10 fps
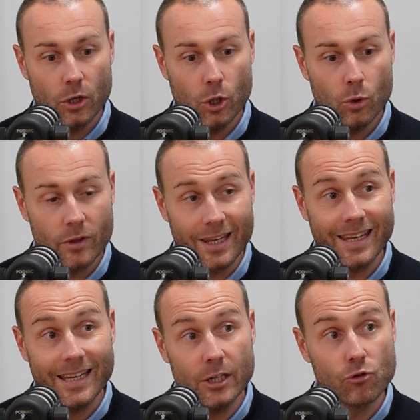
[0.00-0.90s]
who the
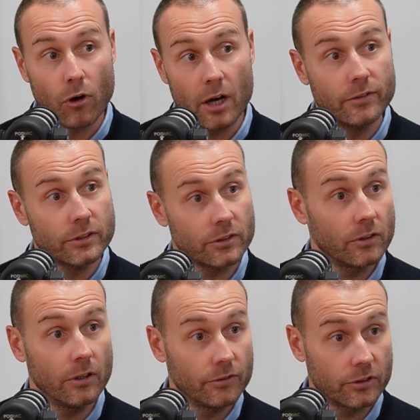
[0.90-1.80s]
key drivers
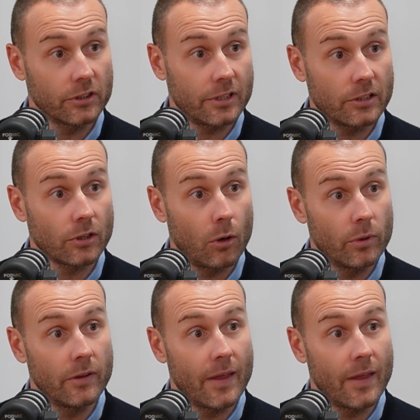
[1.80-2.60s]
of success are within